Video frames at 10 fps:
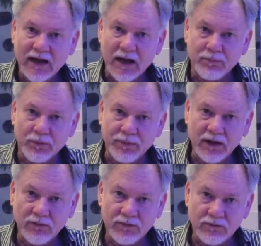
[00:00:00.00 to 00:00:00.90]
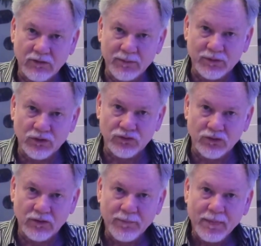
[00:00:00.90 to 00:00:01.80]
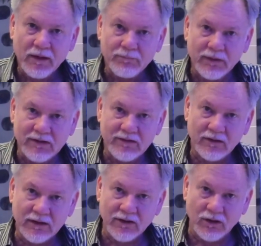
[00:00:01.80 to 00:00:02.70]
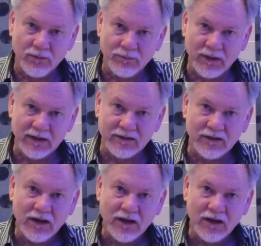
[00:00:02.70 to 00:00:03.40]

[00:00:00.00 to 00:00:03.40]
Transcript: and prepare for the rape culture by telling men